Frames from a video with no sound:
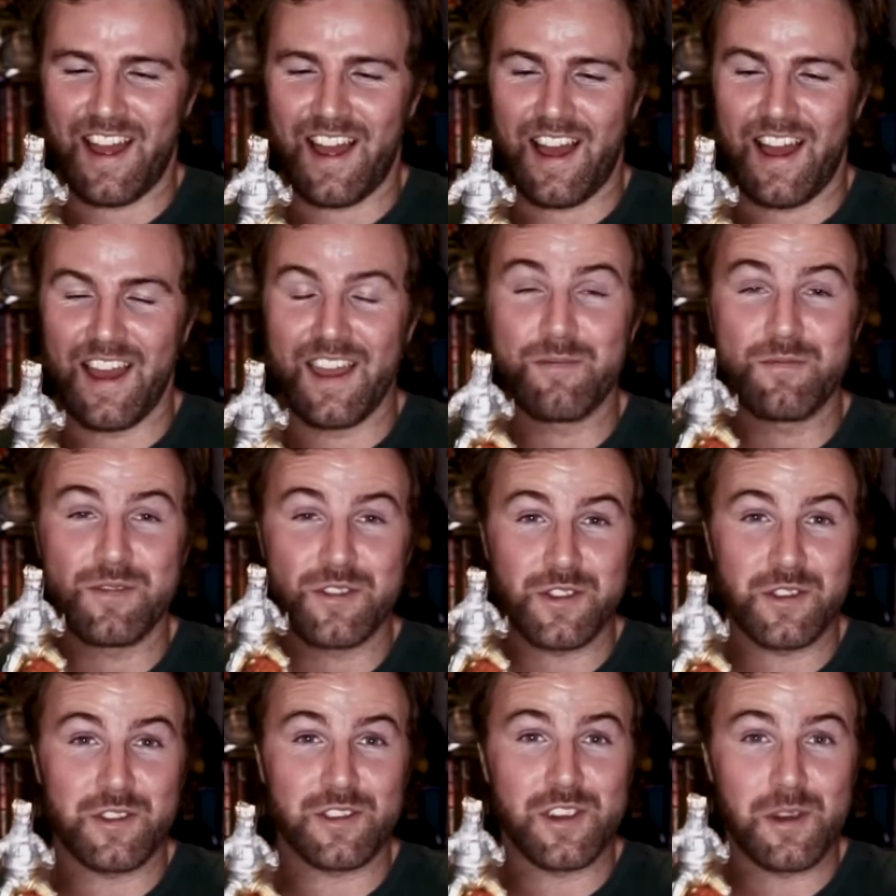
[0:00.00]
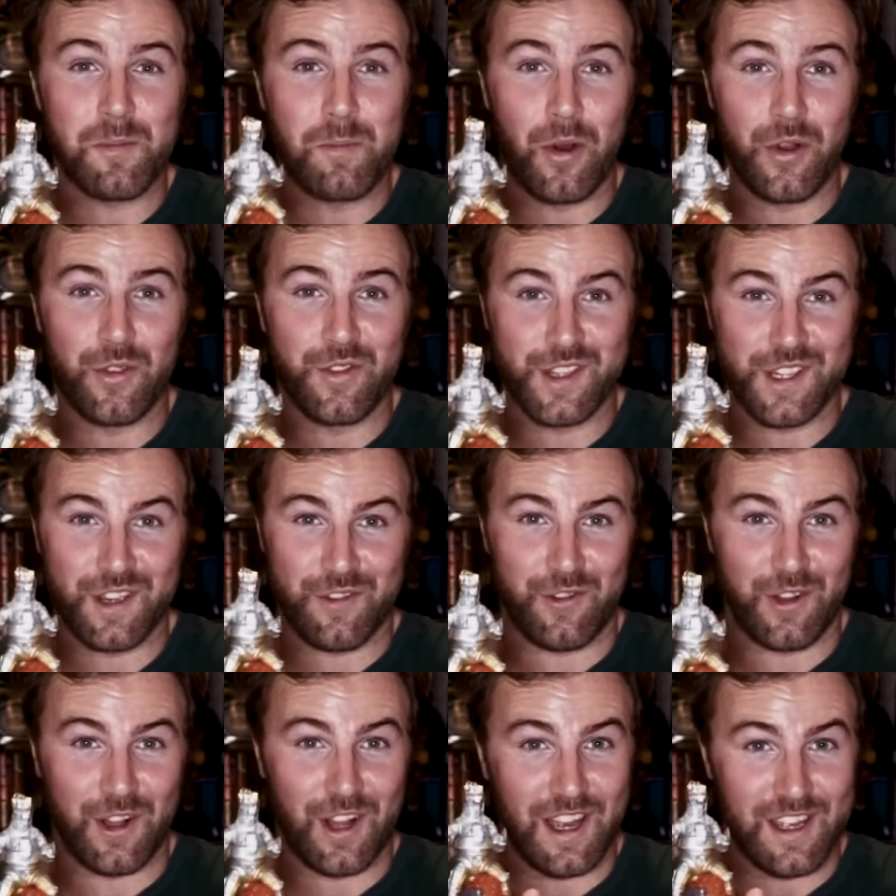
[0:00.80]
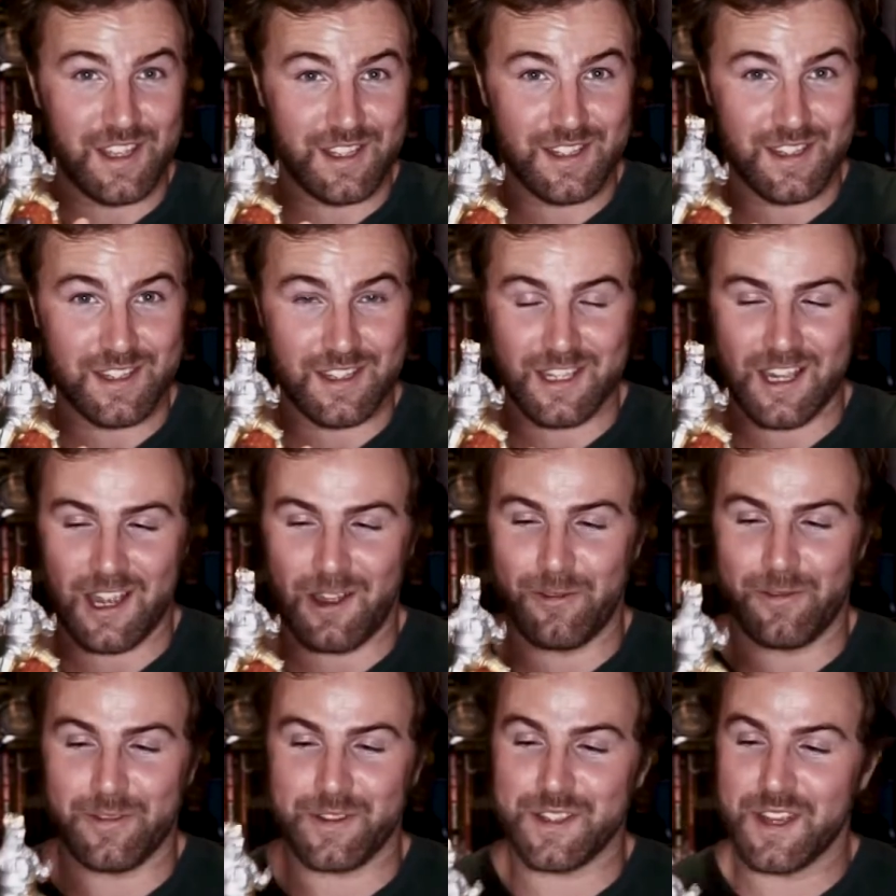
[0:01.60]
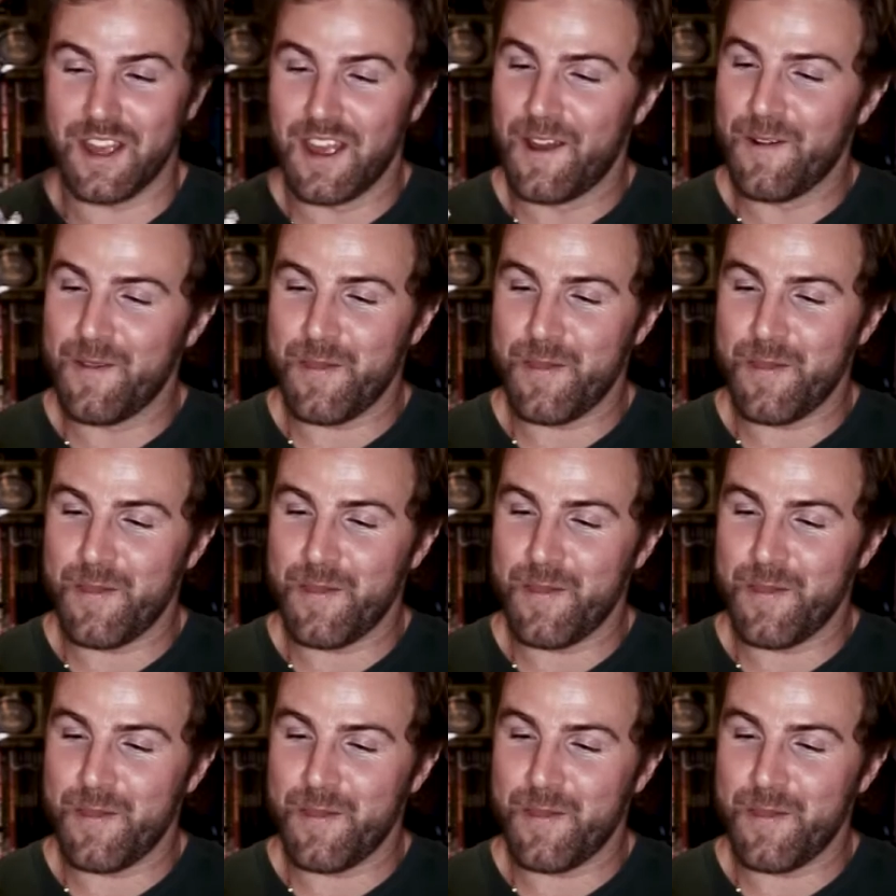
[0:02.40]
I am such a punter for lights and sounds.